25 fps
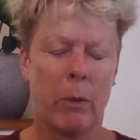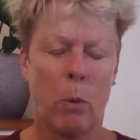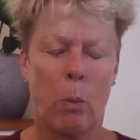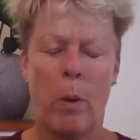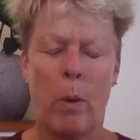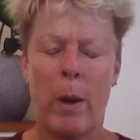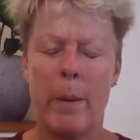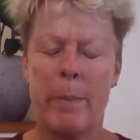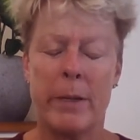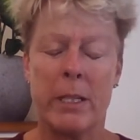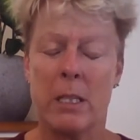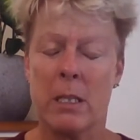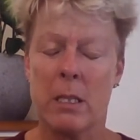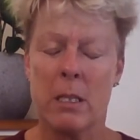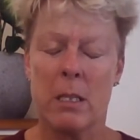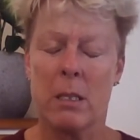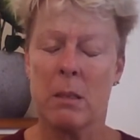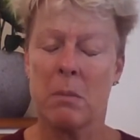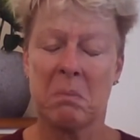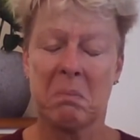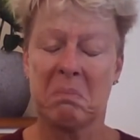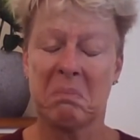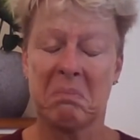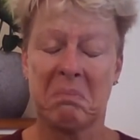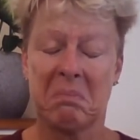weapons,
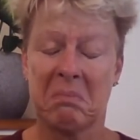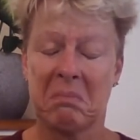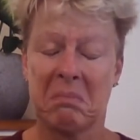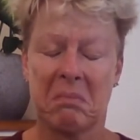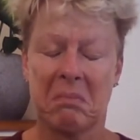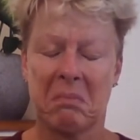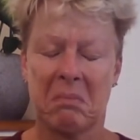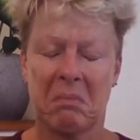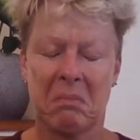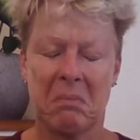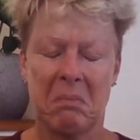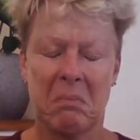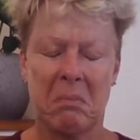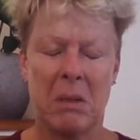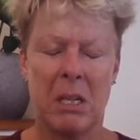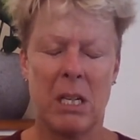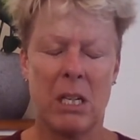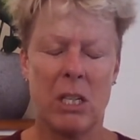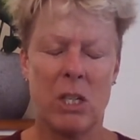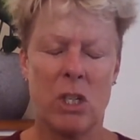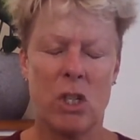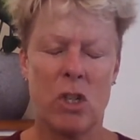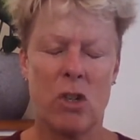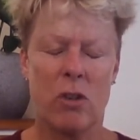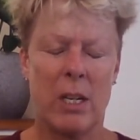
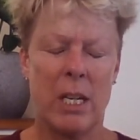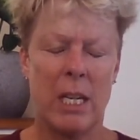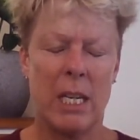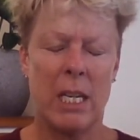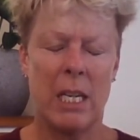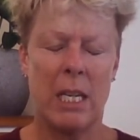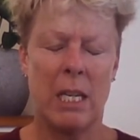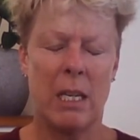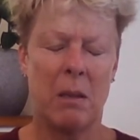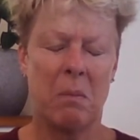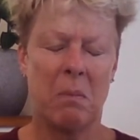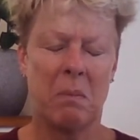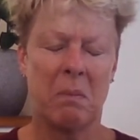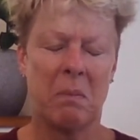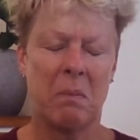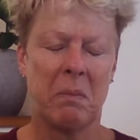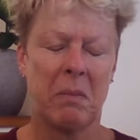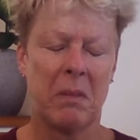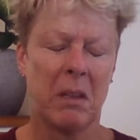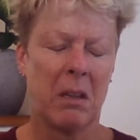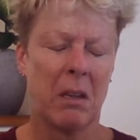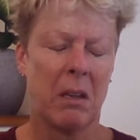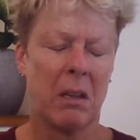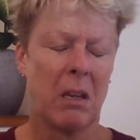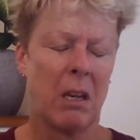military
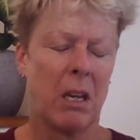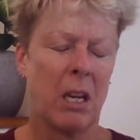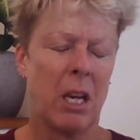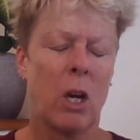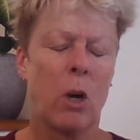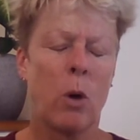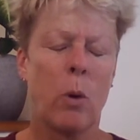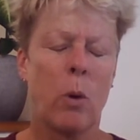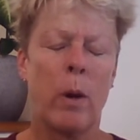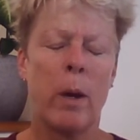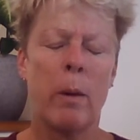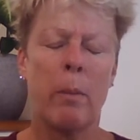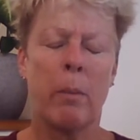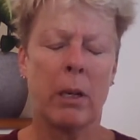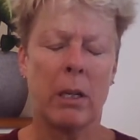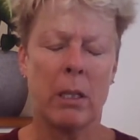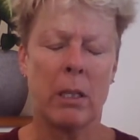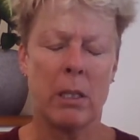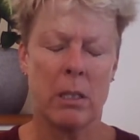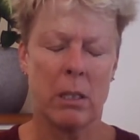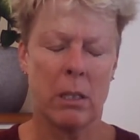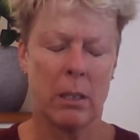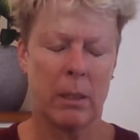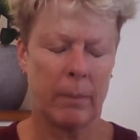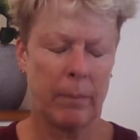
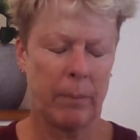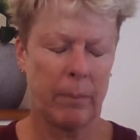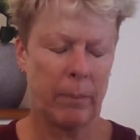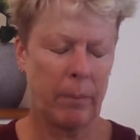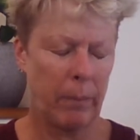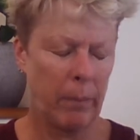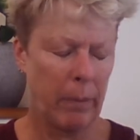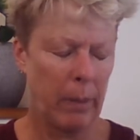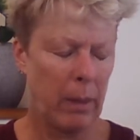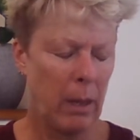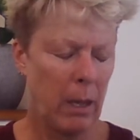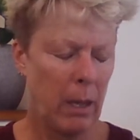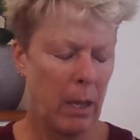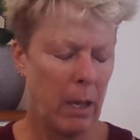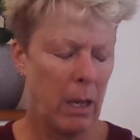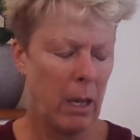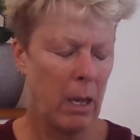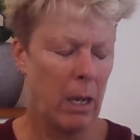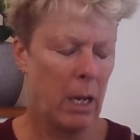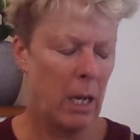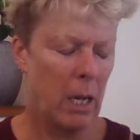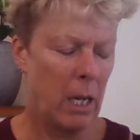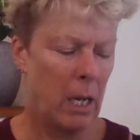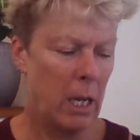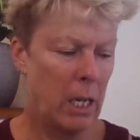equipment?
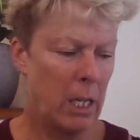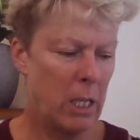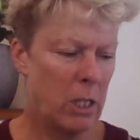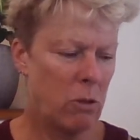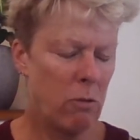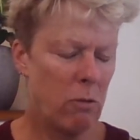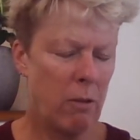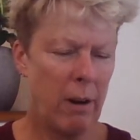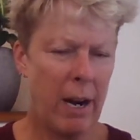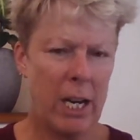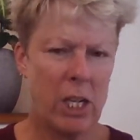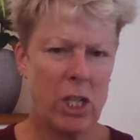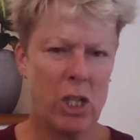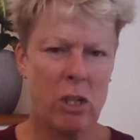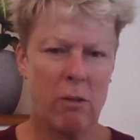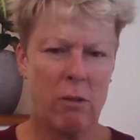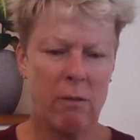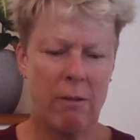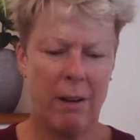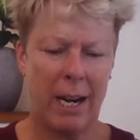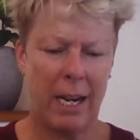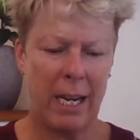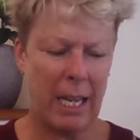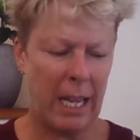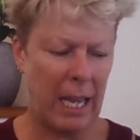Is Russia
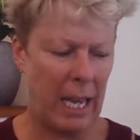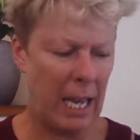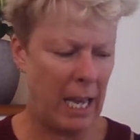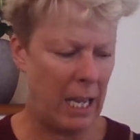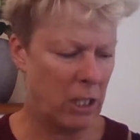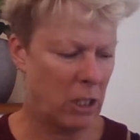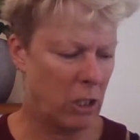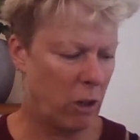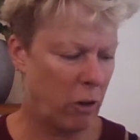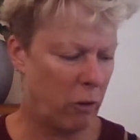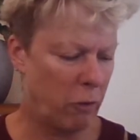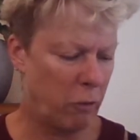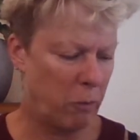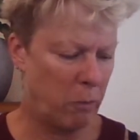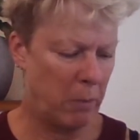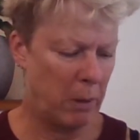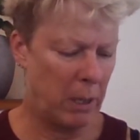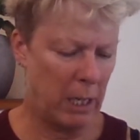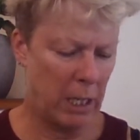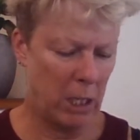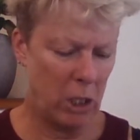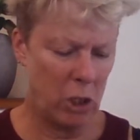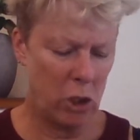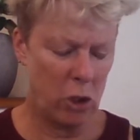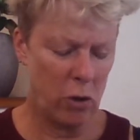running out of
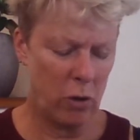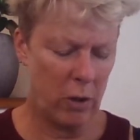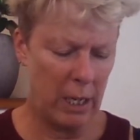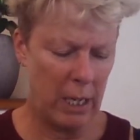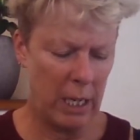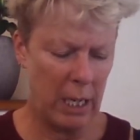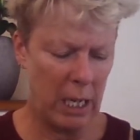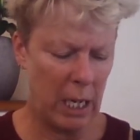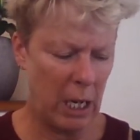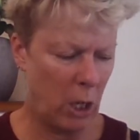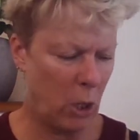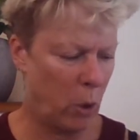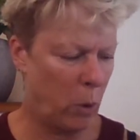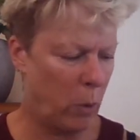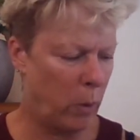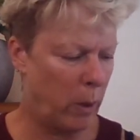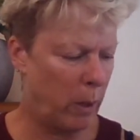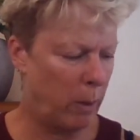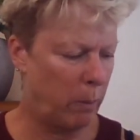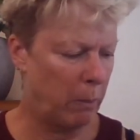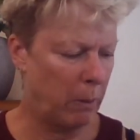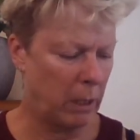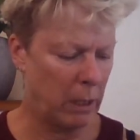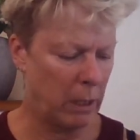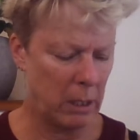military
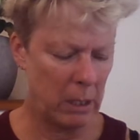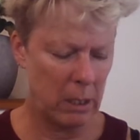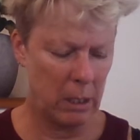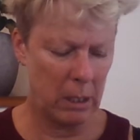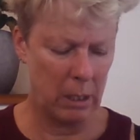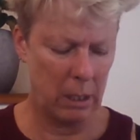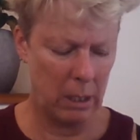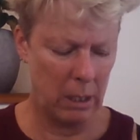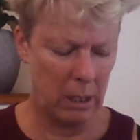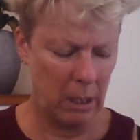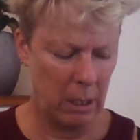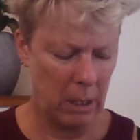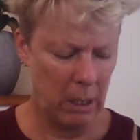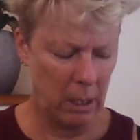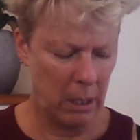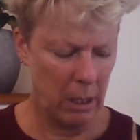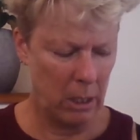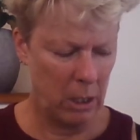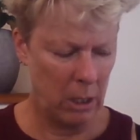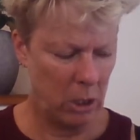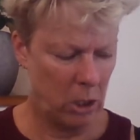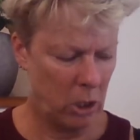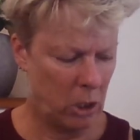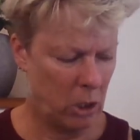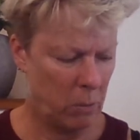equipment?
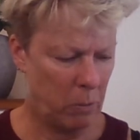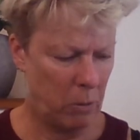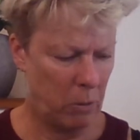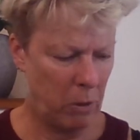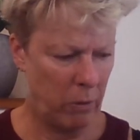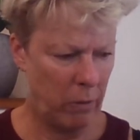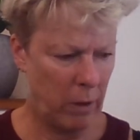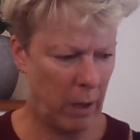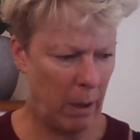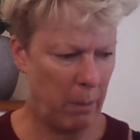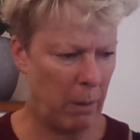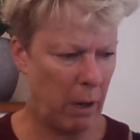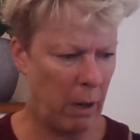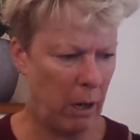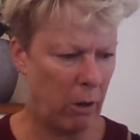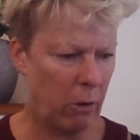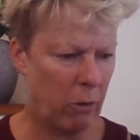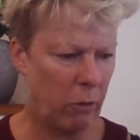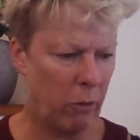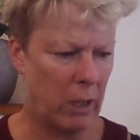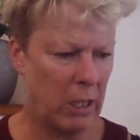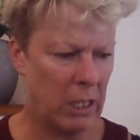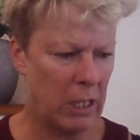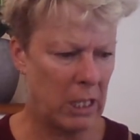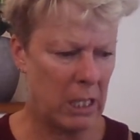Just move that
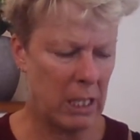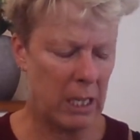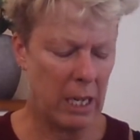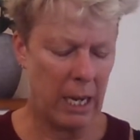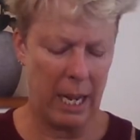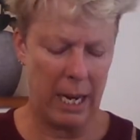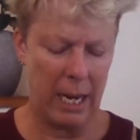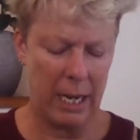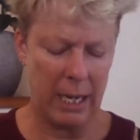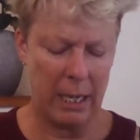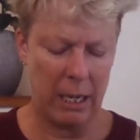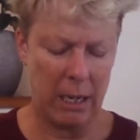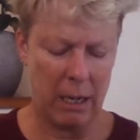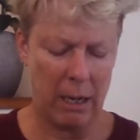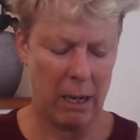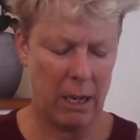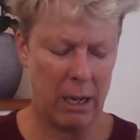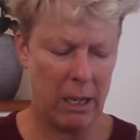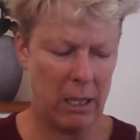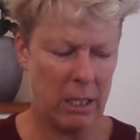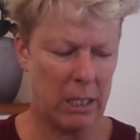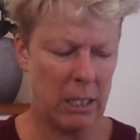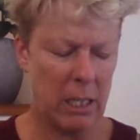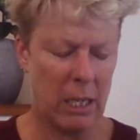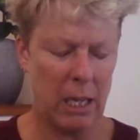microphone slightly
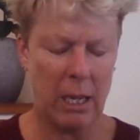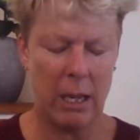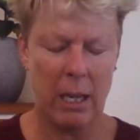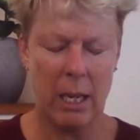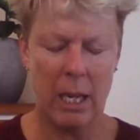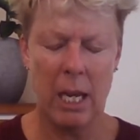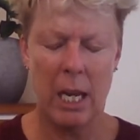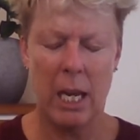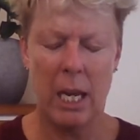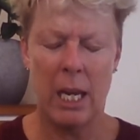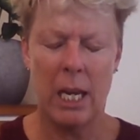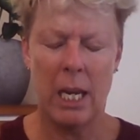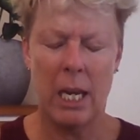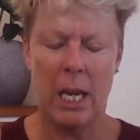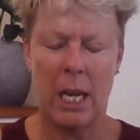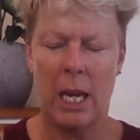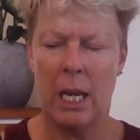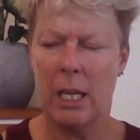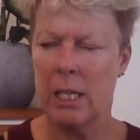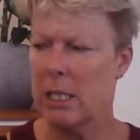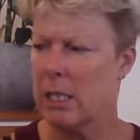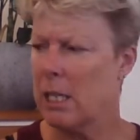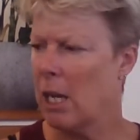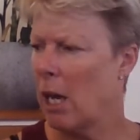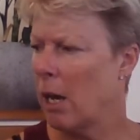closer.
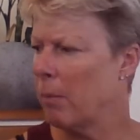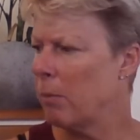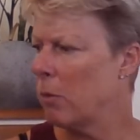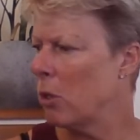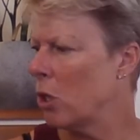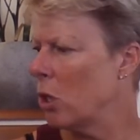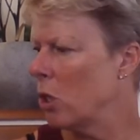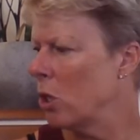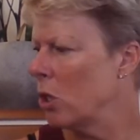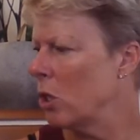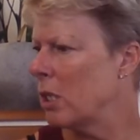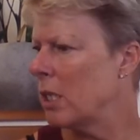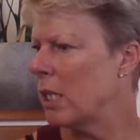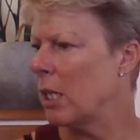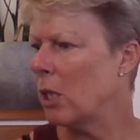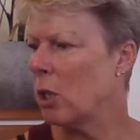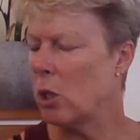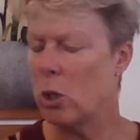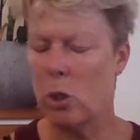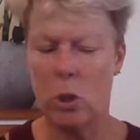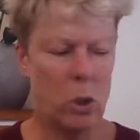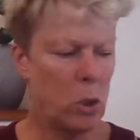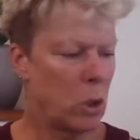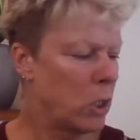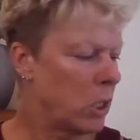So I'm using
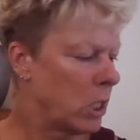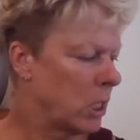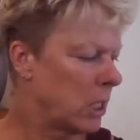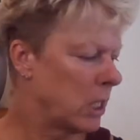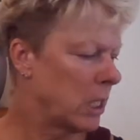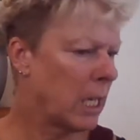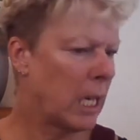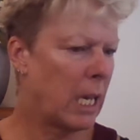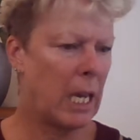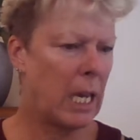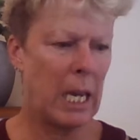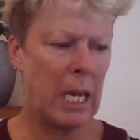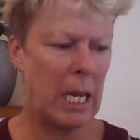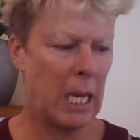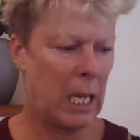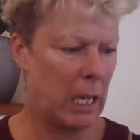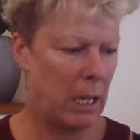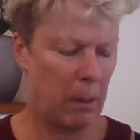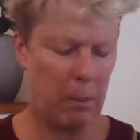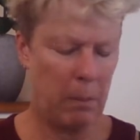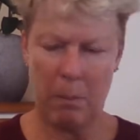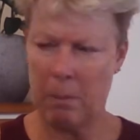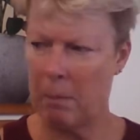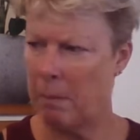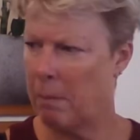
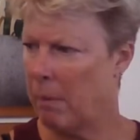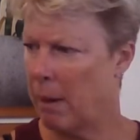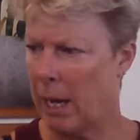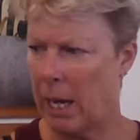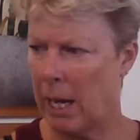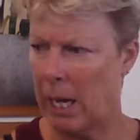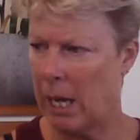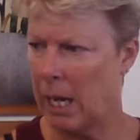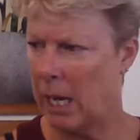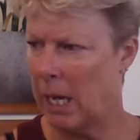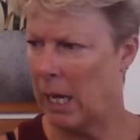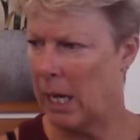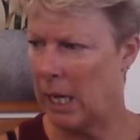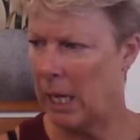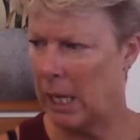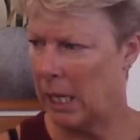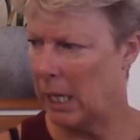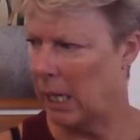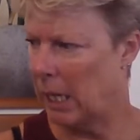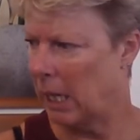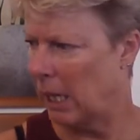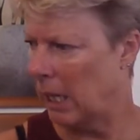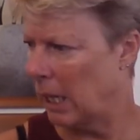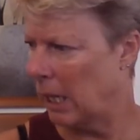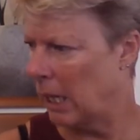today my